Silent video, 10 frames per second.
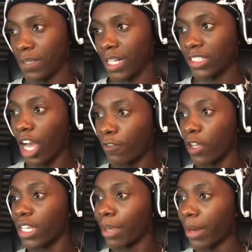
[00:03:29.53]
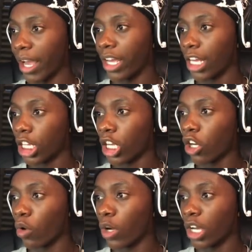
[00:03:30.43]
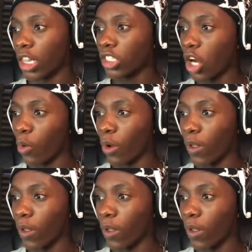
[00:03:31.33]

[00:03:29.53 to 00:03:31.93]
That's all. Give me that. Good go. Let's go.